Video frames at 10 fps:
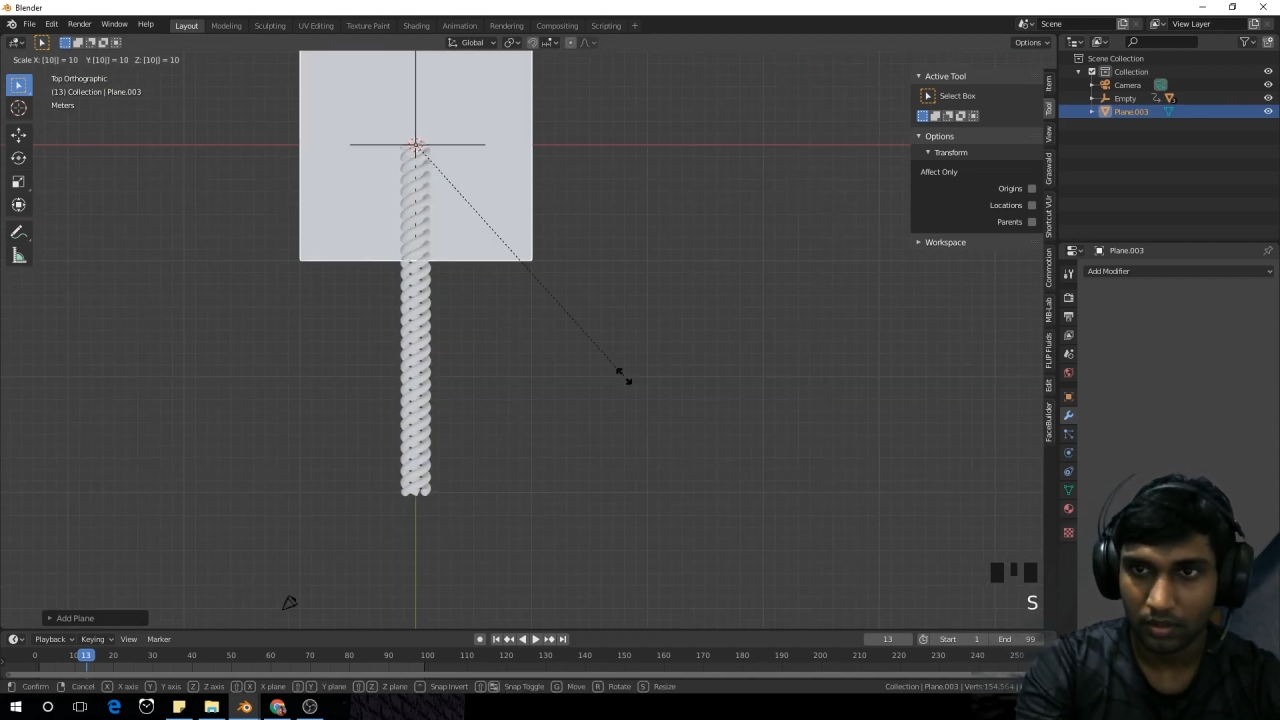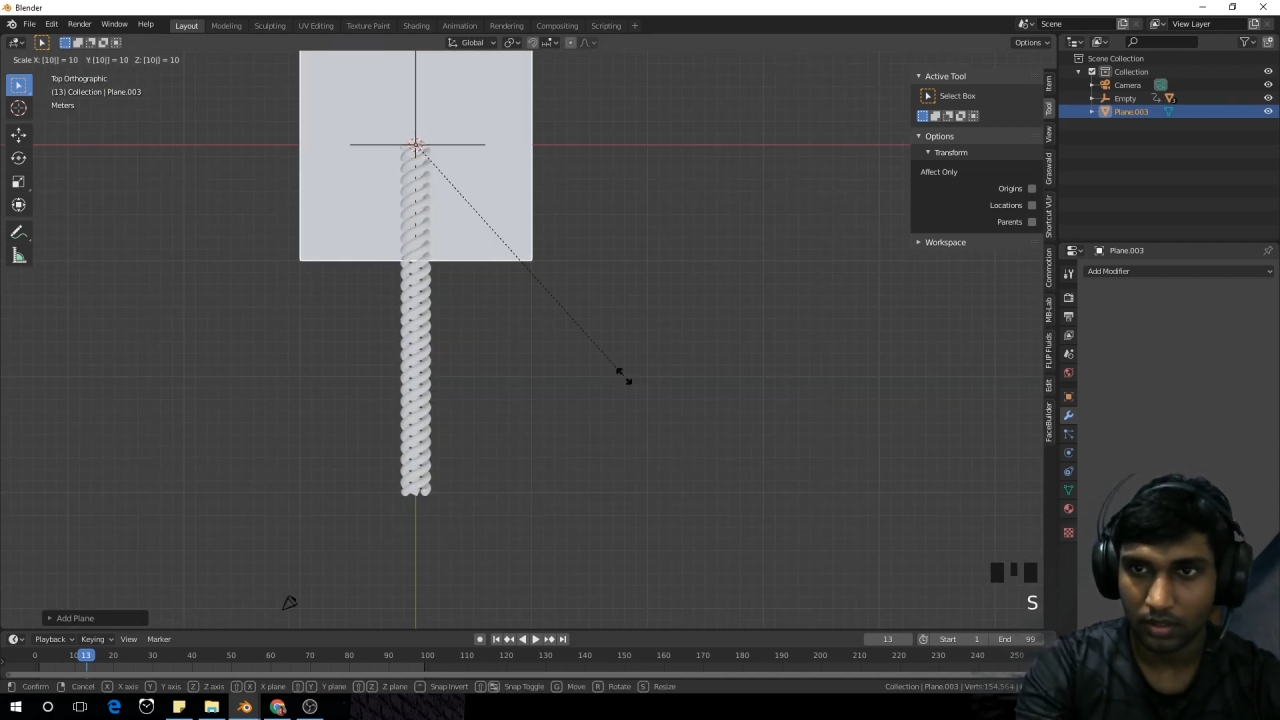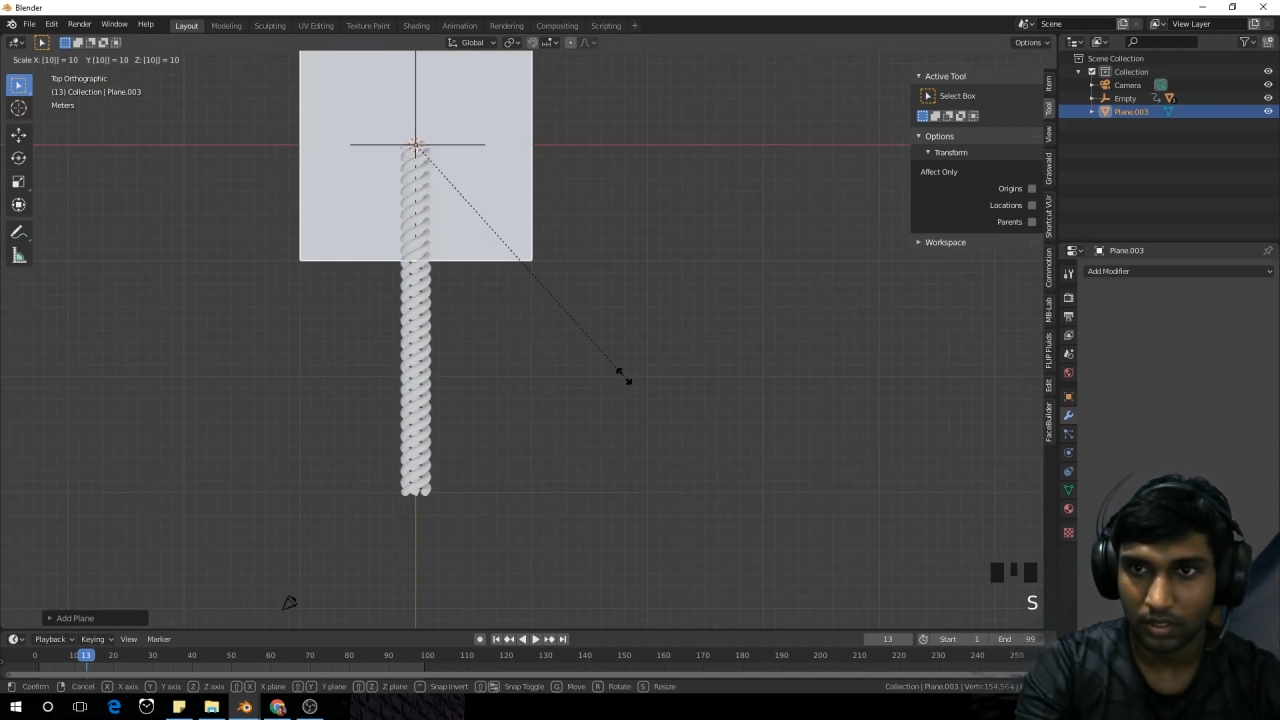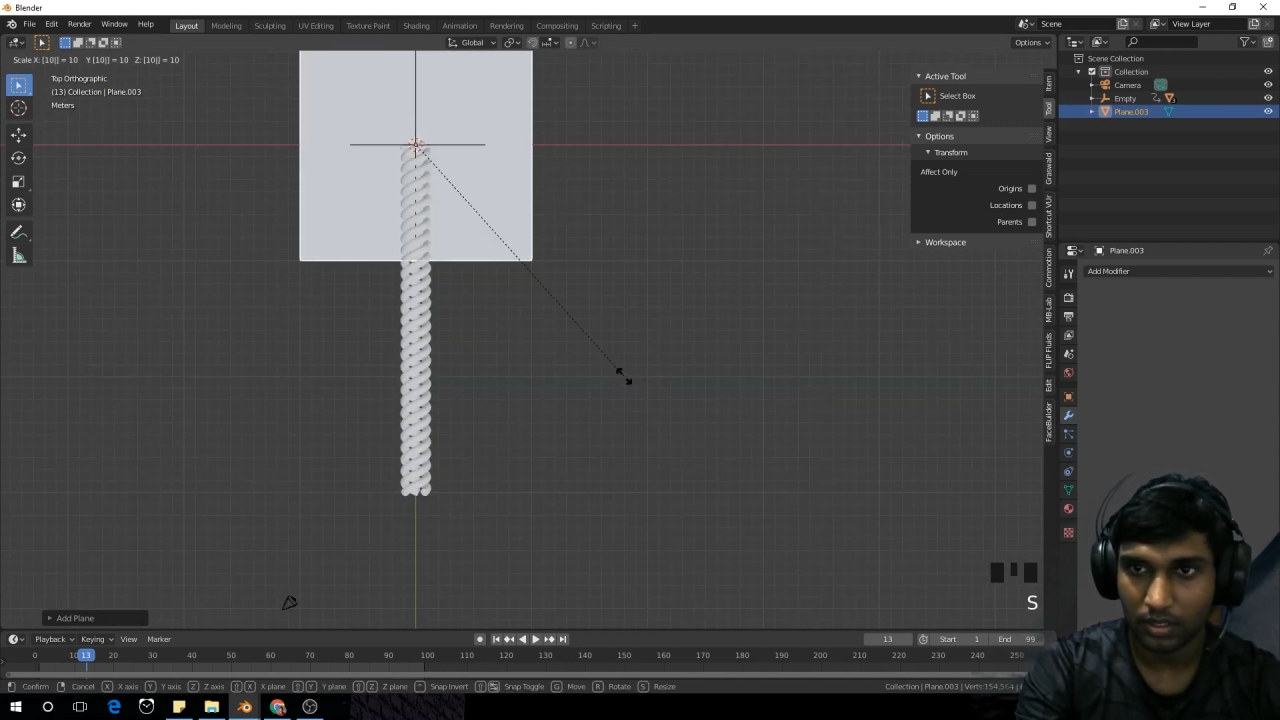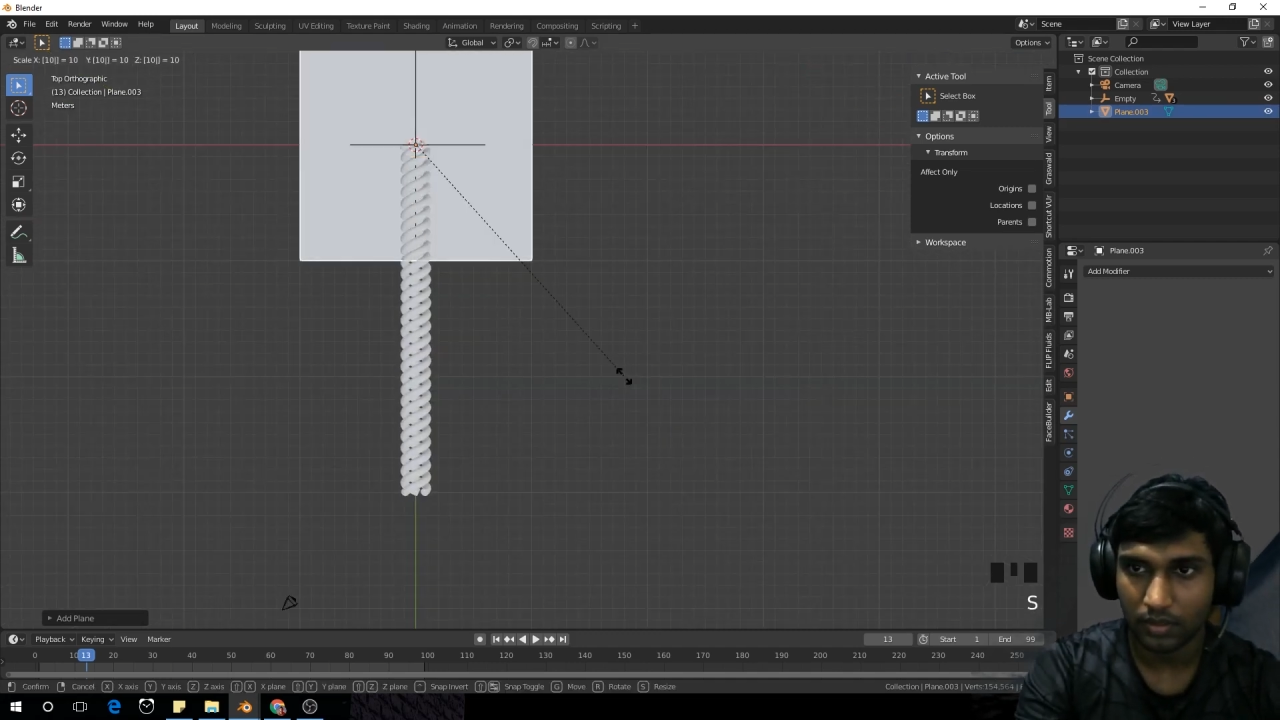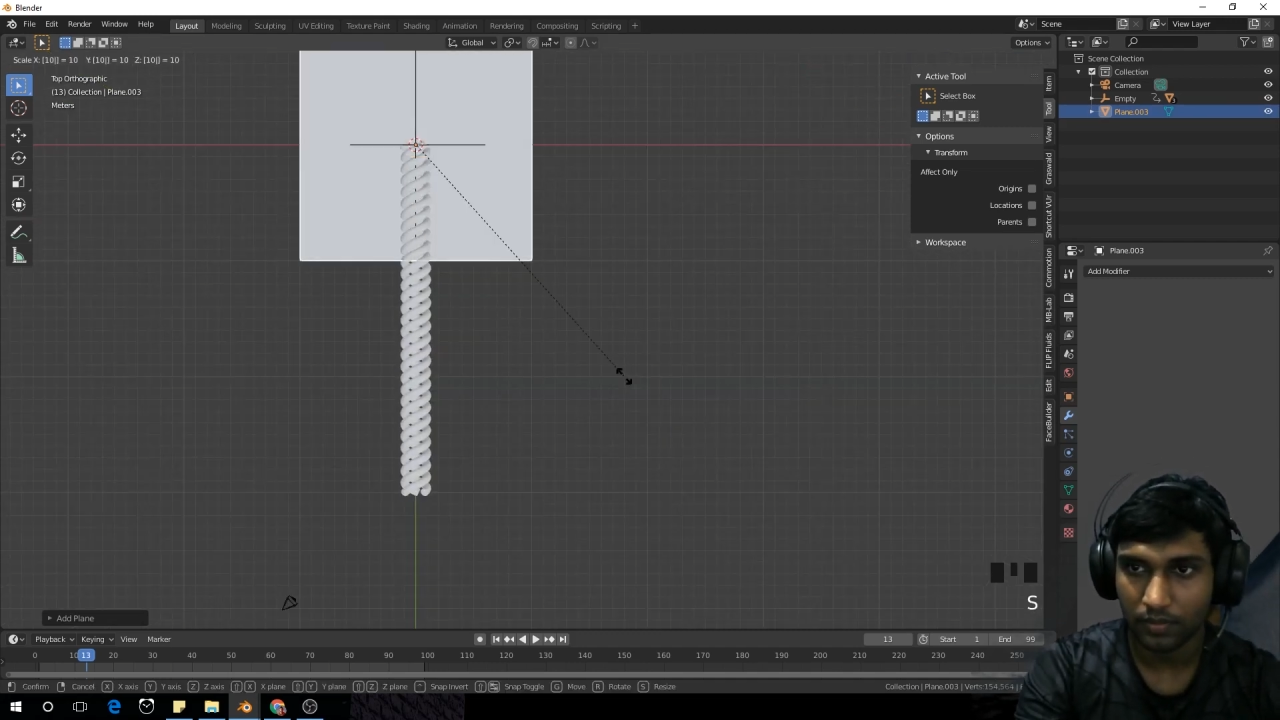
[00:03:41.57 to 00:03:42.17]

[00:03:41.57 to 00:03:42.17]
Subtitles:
10,